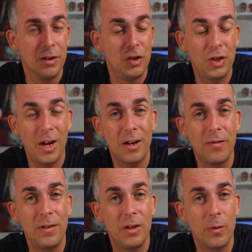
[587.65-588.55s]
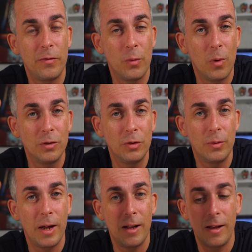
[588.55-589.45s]
Share the video if you want
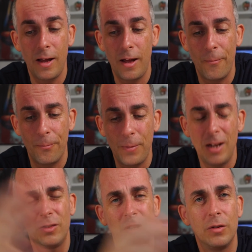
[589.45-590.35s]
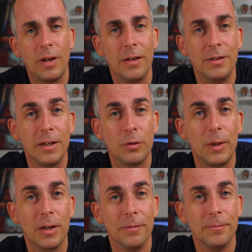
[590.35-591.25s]
to, and I'll see you guys next
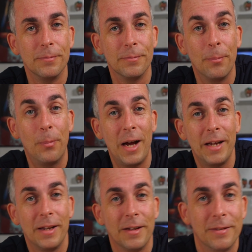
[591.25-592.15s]
week. Bye!